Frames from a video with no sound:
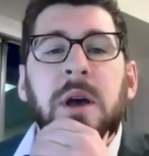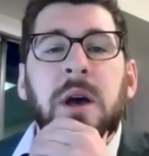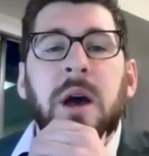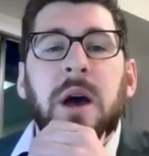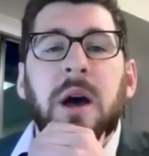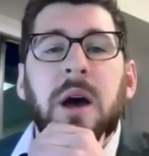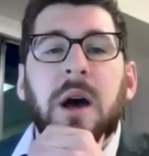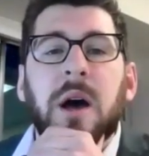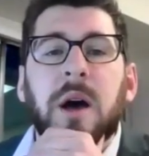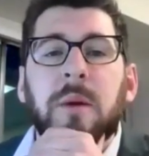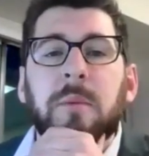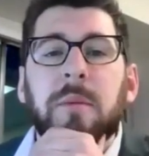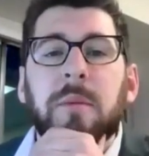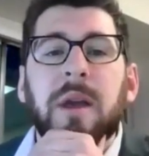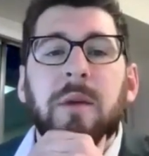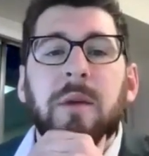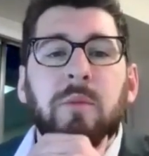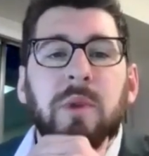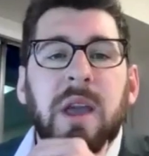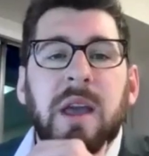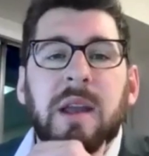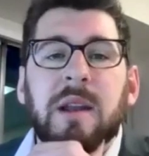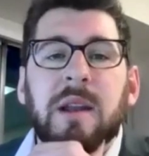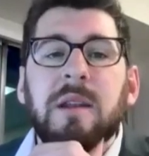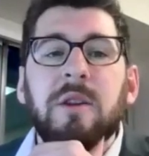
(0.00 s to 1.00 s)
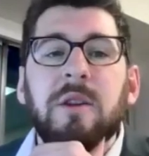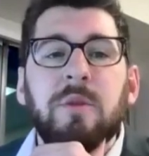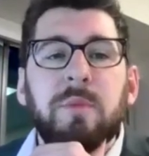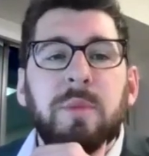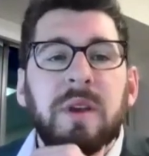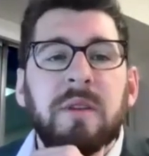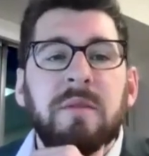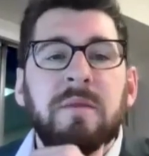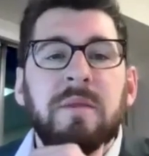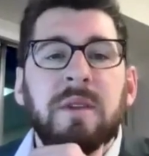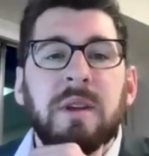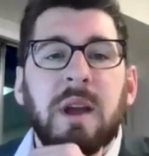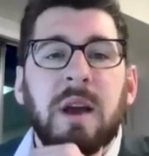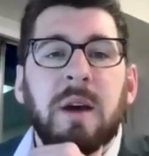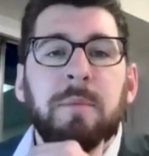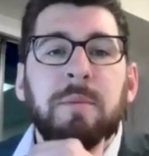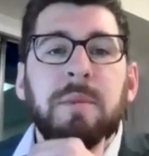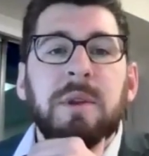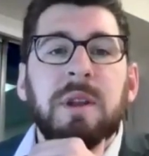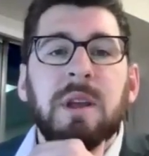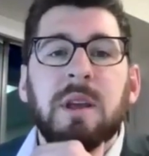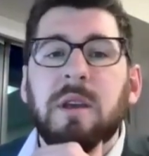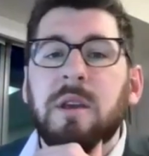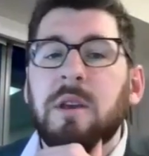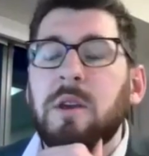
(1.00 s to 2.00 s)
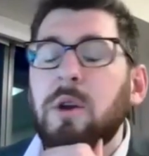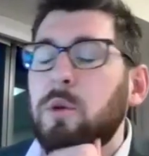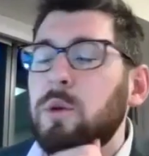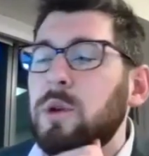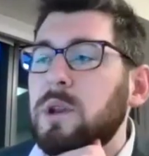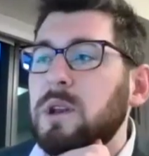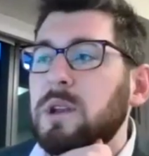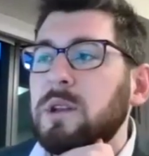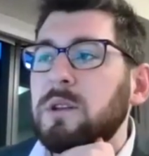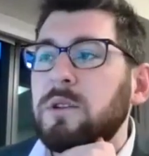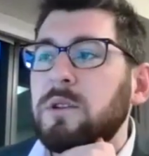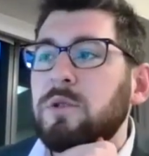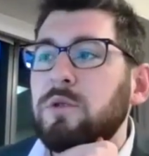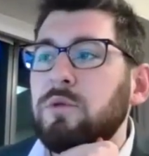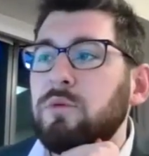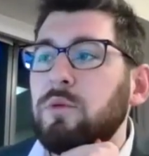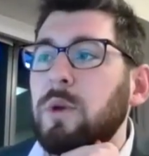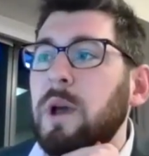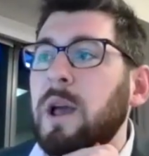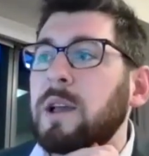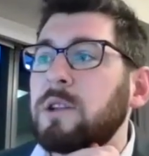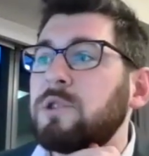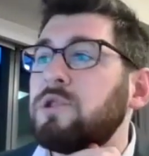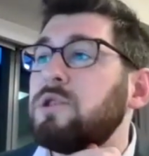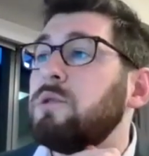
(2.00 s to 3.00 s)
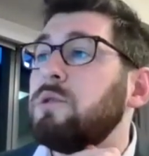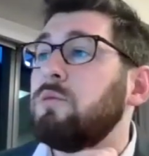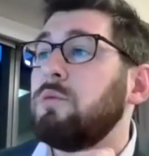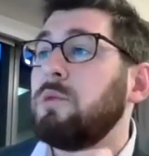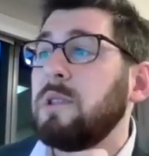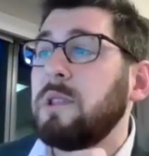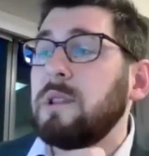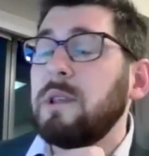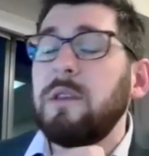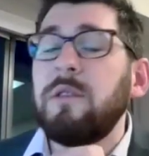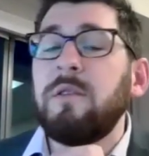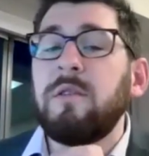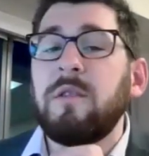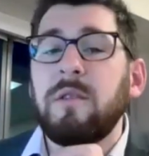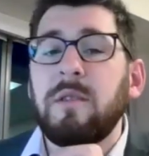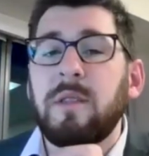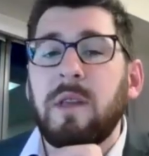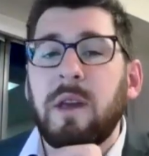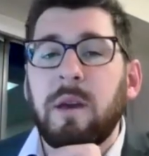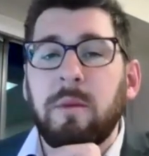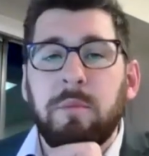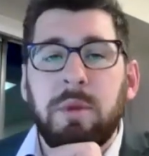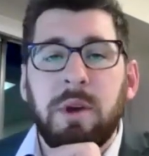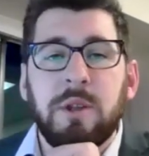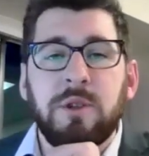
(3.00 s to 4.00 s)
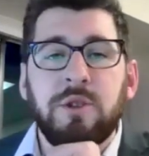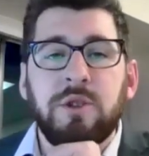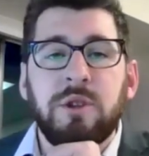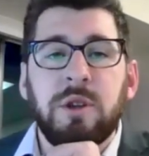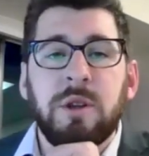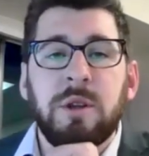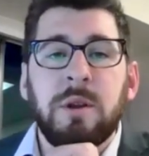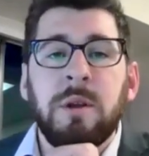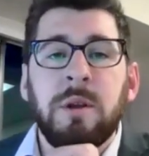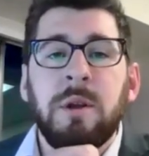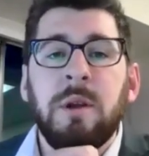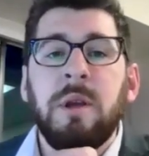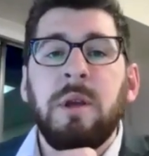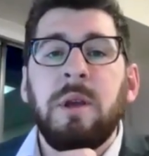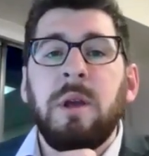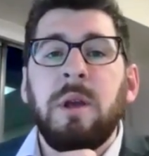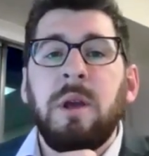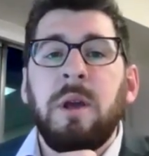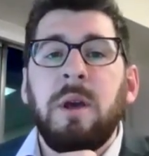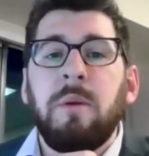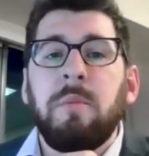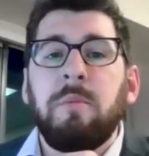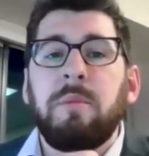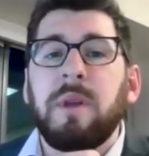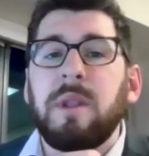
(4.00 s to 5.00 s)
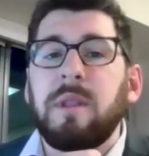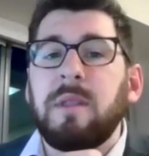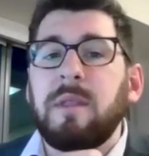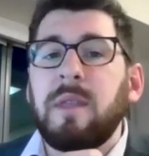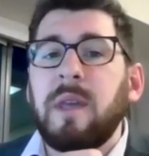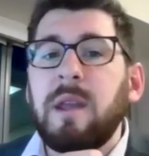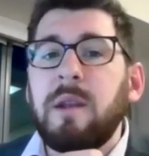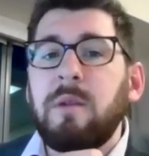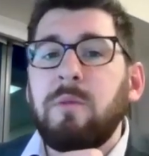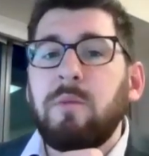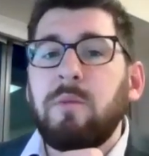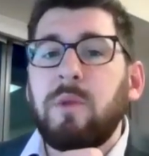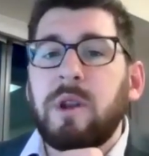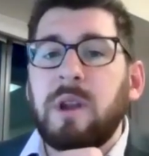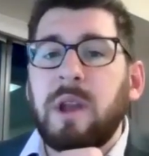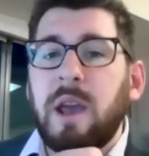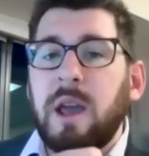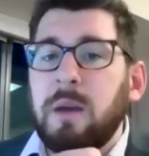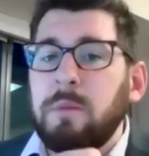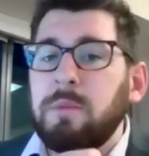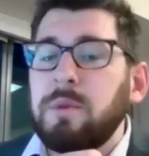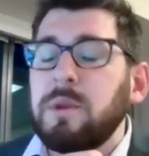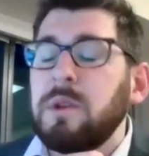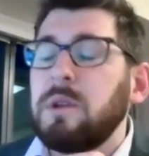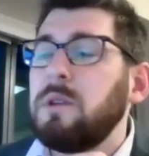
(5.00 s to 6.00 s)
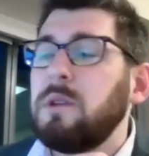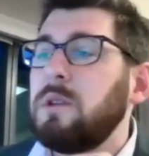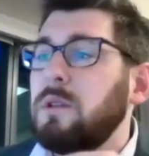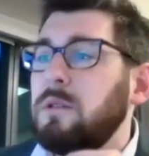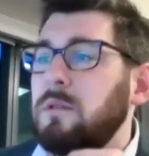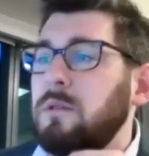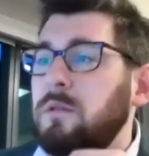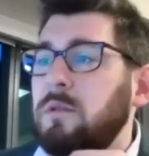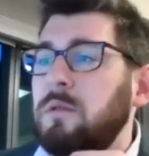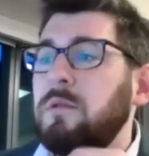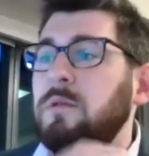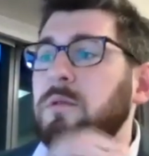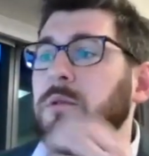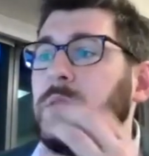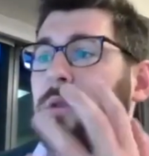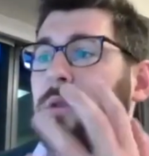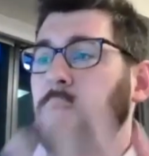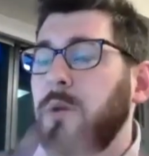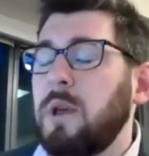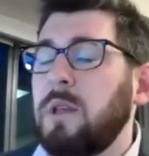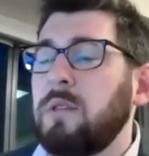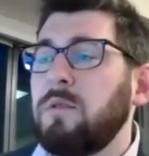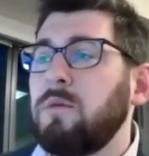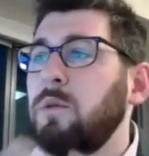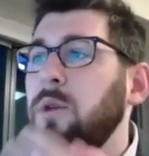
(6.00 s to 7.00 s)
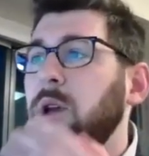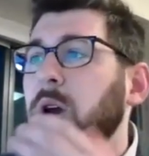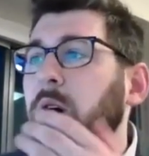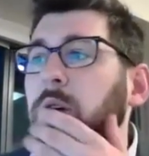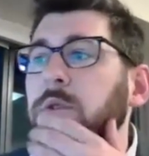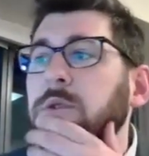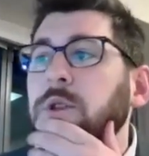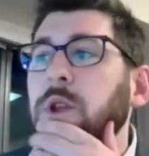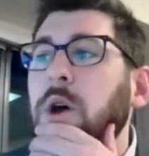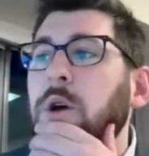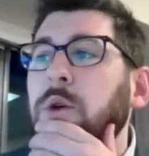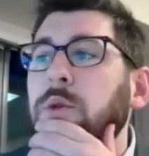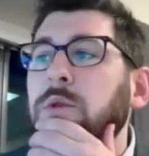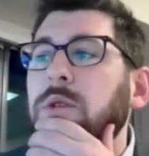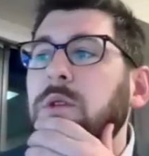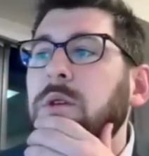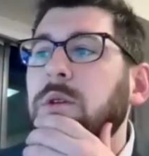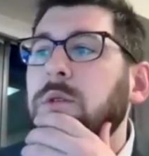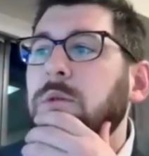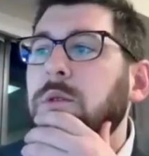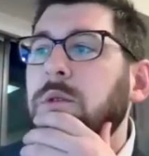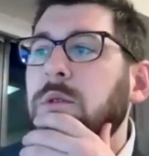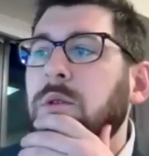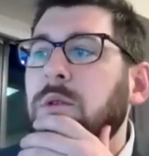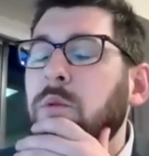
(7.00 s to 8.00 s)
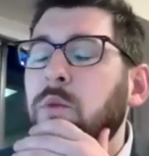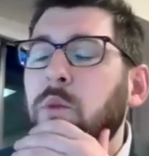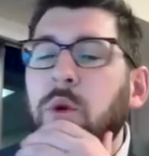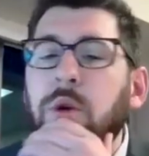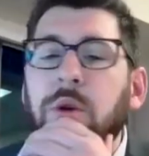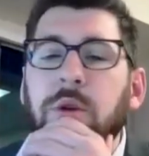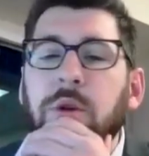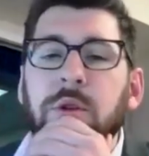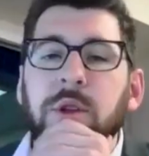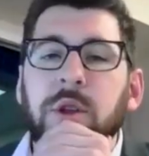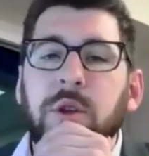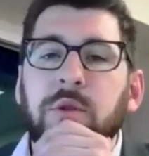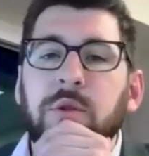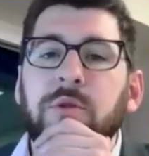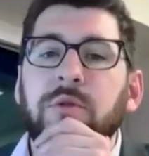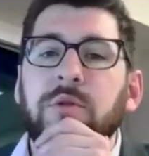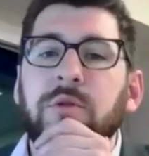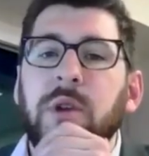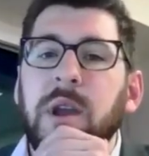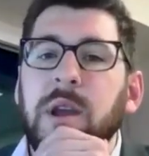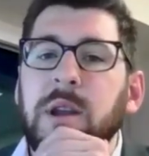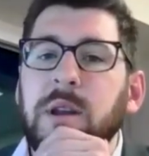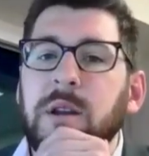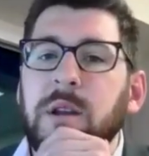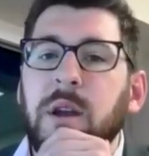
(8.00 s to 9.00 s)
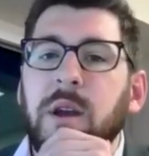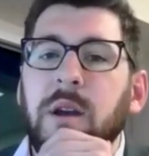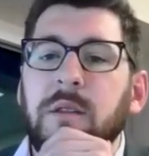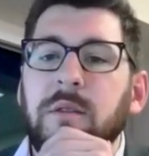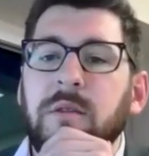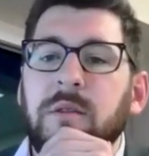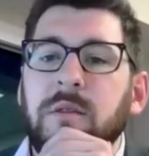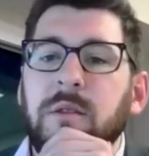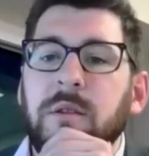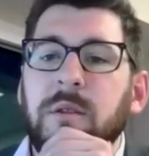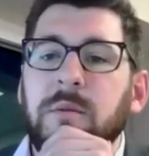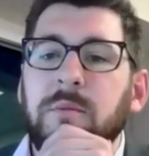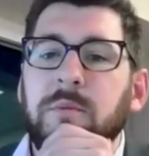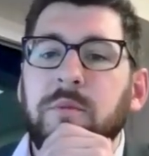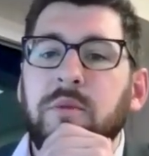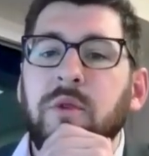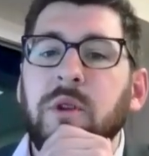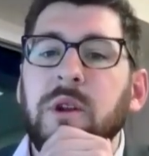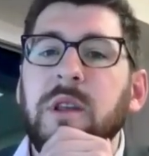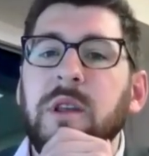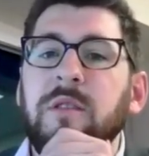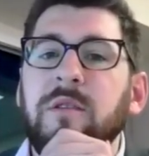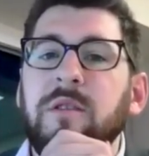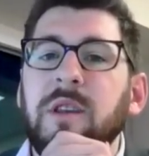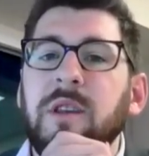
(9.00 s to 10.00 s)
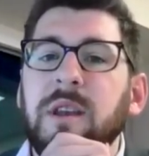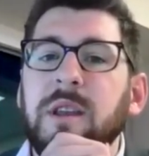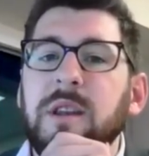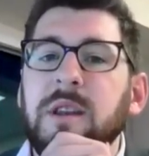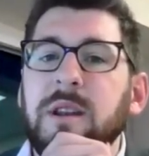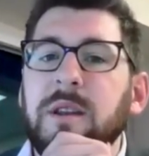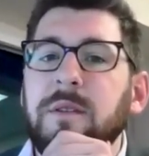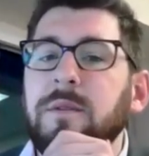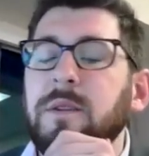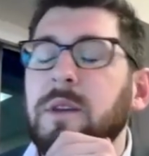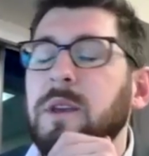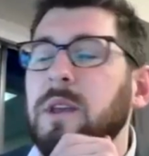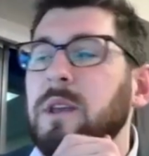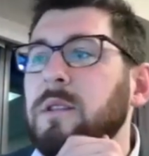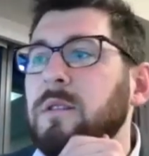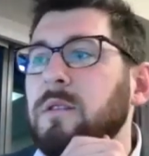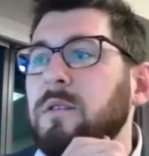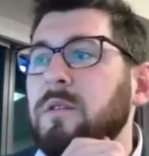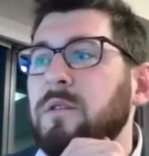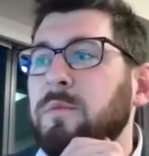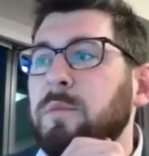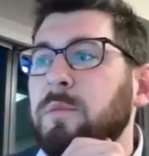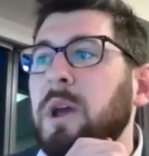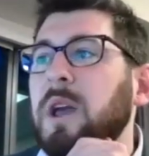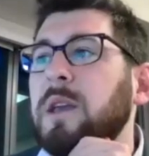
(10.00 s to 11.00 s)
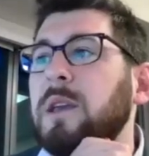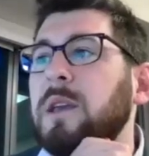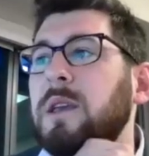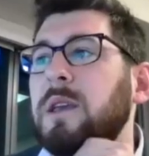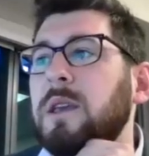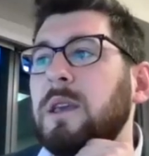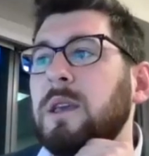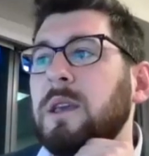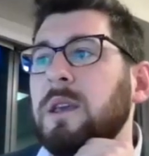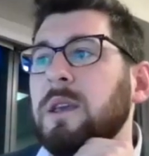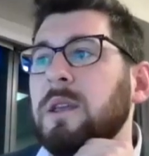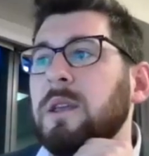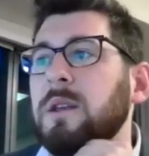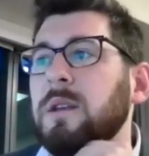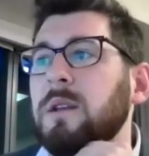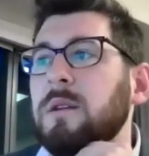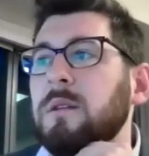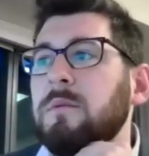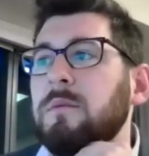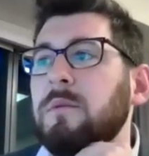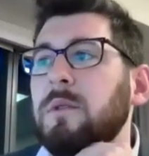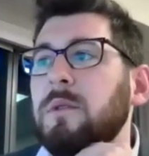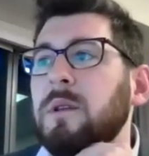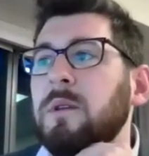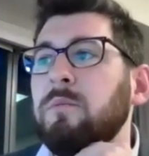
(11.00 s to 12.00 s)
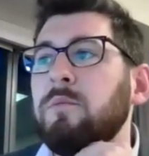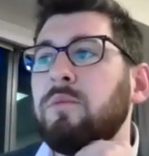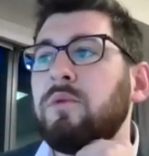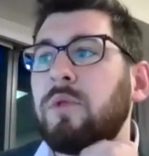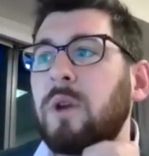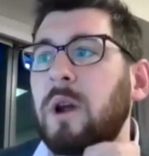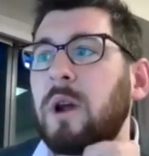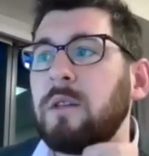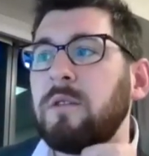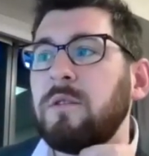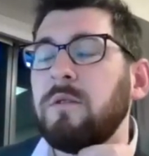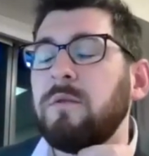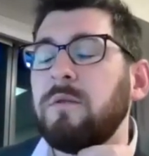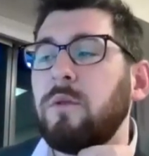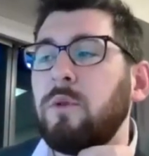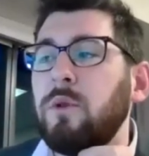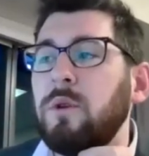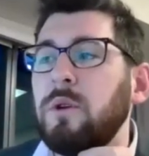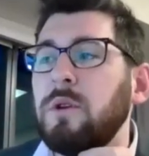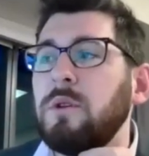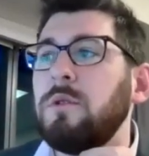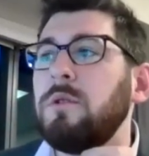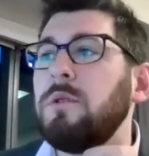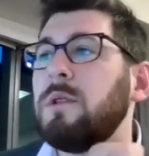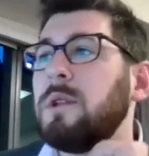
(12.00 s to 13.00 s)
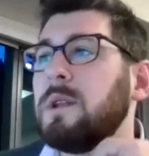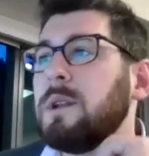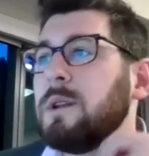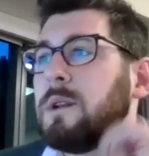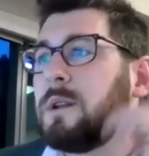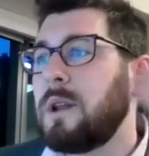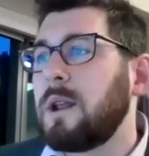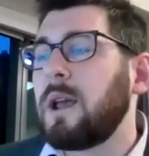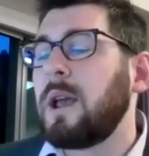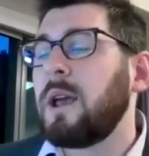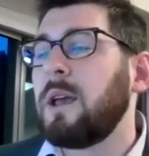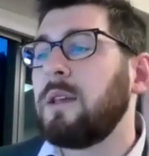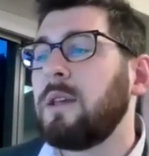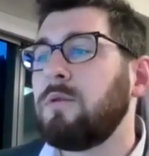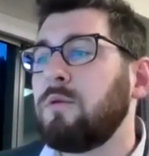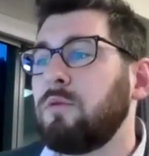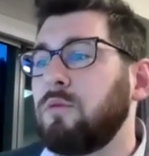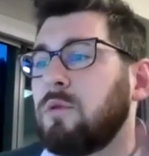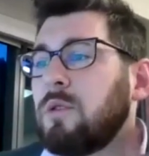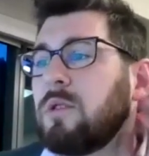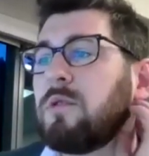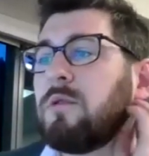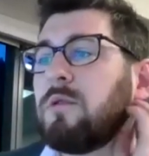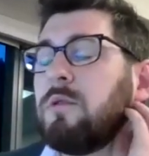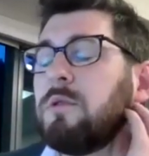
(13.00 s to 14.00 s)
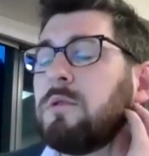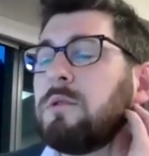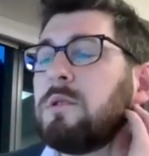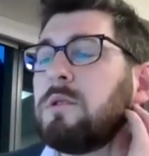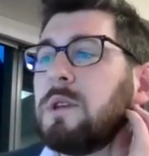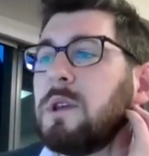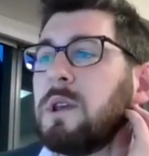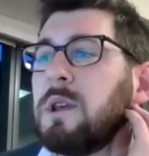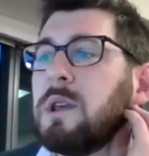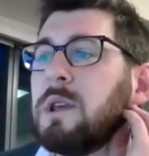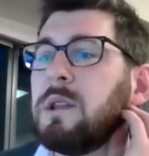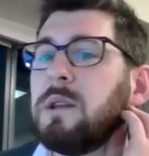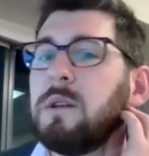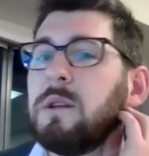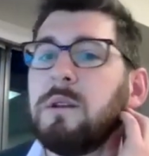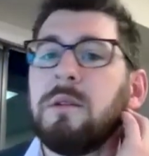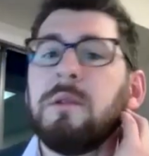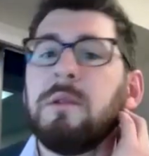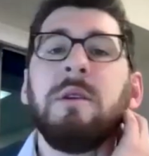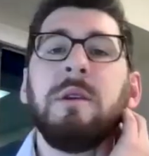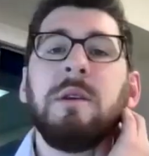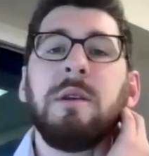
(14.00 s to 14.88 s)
And we had a little bit of an uptick going into actually releasing that budget. But then what happened is, as we all know, the war in Ukraine caused a pretty significant spike in price of oil, and as a result in